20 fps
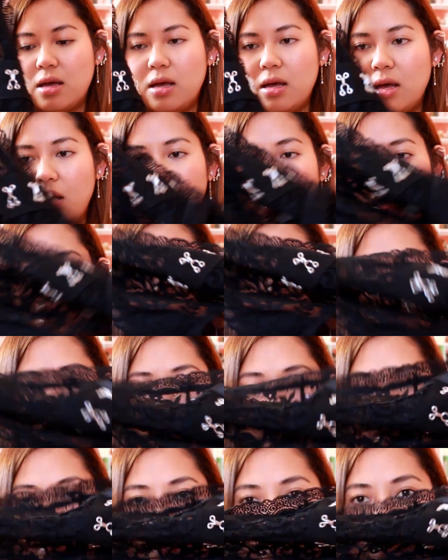and then you
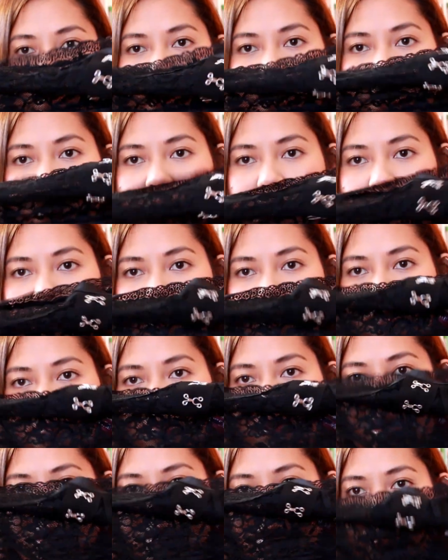have the
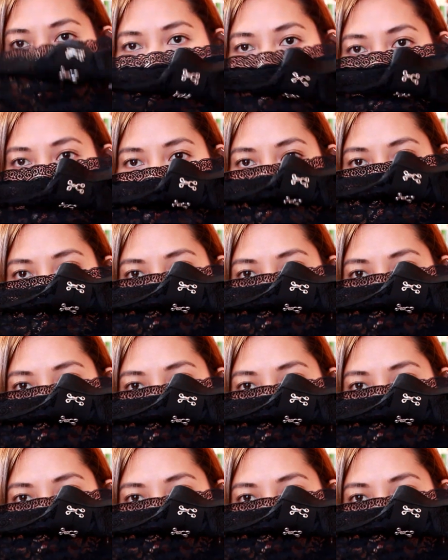underwears